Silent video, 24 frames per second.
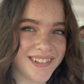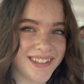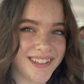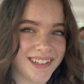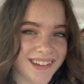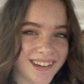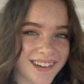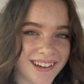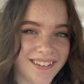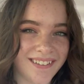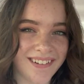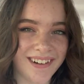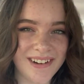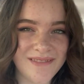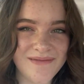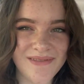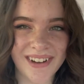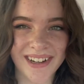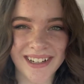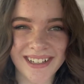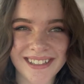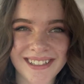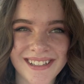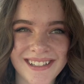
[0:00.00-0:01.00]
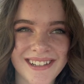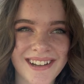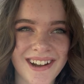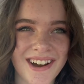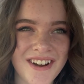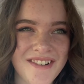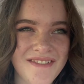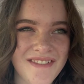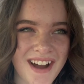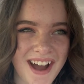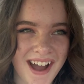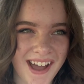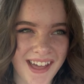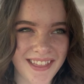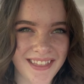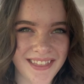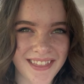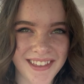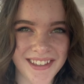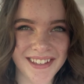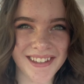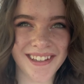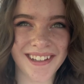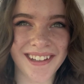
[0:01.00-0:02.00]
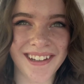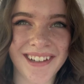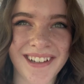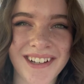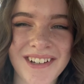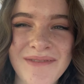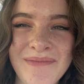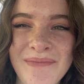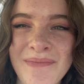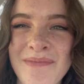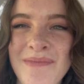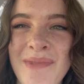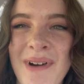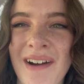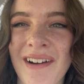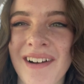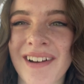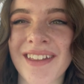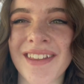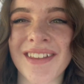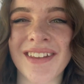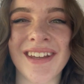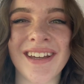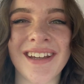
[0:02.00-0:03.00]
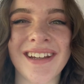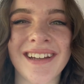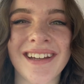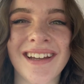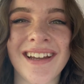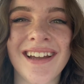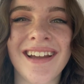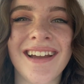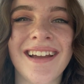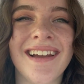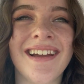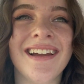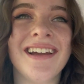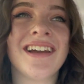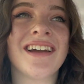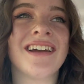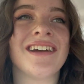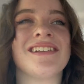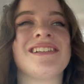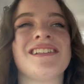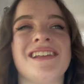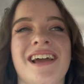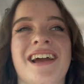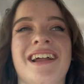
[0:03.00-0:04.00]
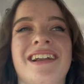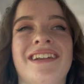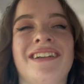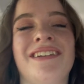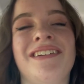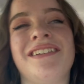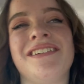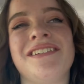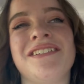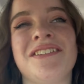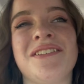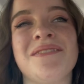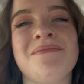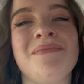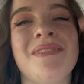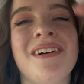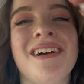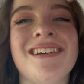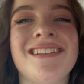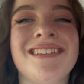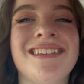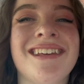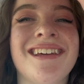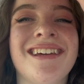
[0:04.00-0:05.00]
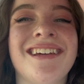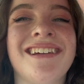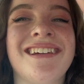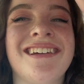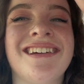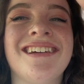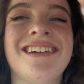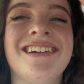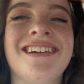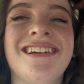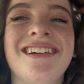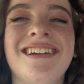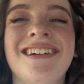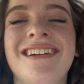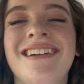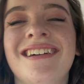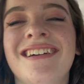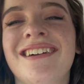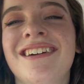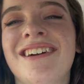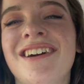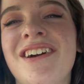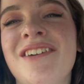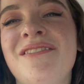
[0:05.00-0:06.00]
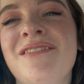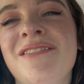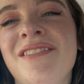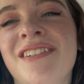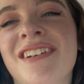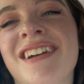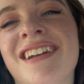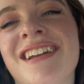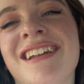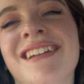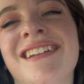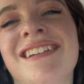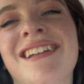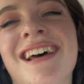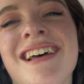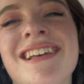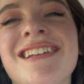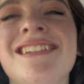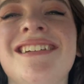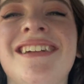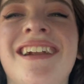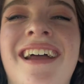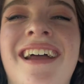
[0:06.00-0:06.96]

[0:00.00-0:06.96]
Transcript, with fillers: took a quick stop at this like park thing because they had a little zip line thing and we wanted to test it